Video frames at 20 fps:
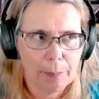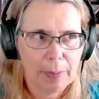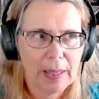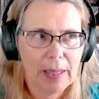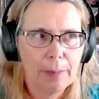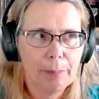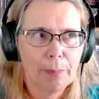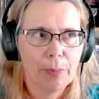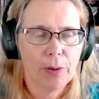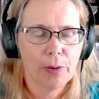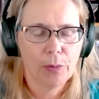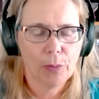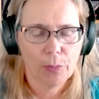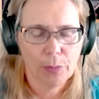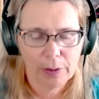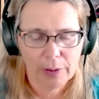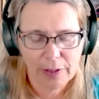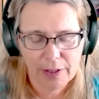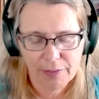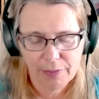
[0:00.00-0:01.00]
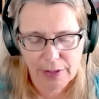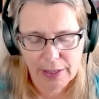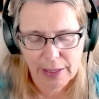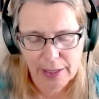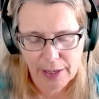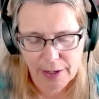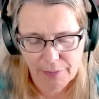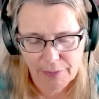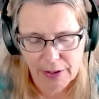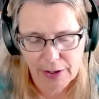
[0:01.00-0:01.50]
people who were living
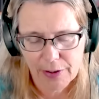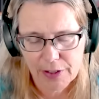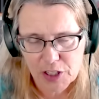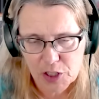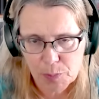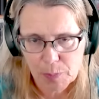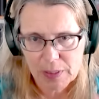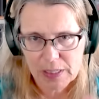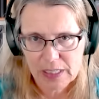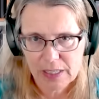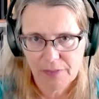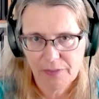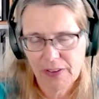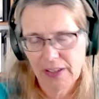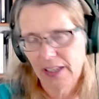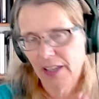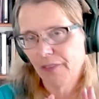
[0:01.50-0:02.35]
in a very specific